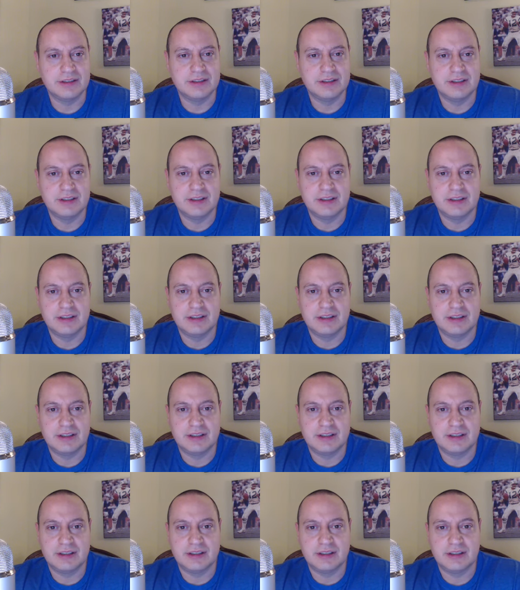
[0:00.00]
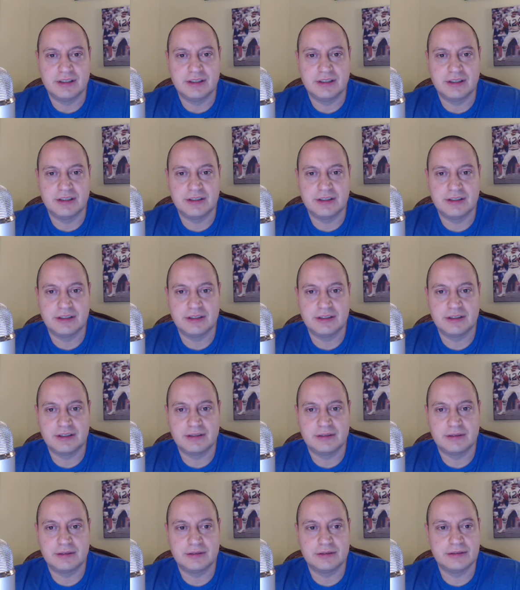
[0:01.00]

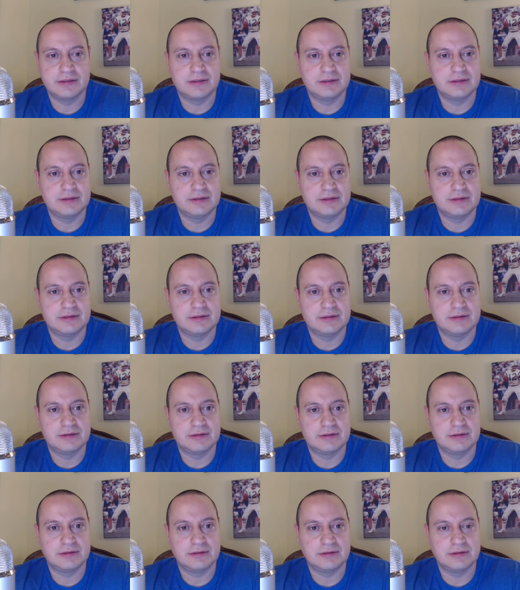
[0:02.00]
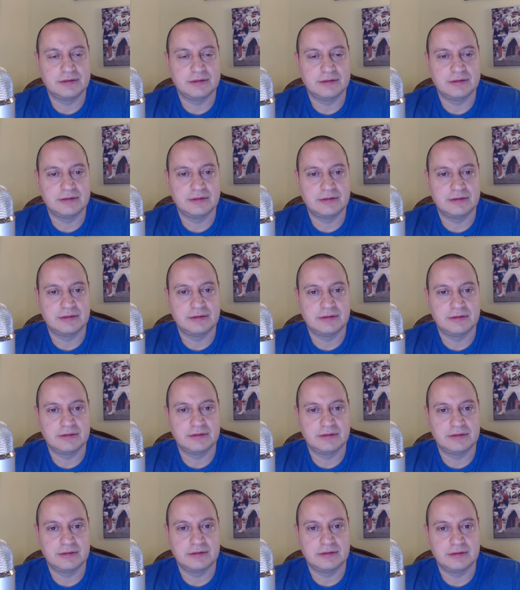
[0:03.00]

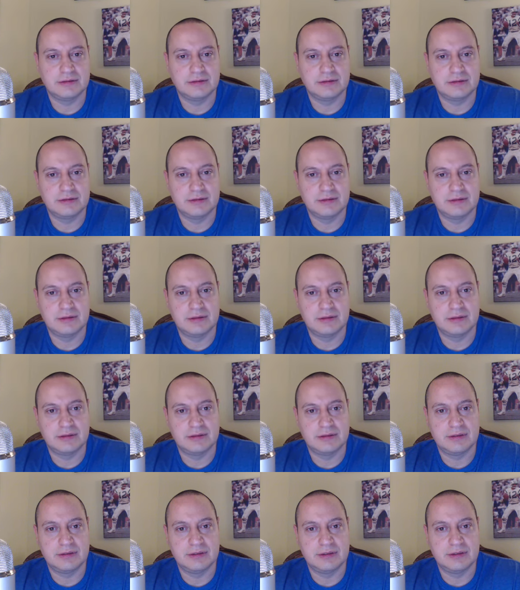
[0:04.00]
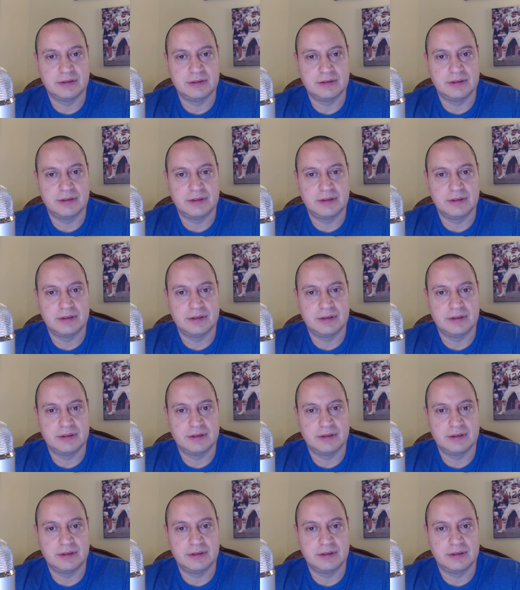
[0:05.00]
(no one is talking)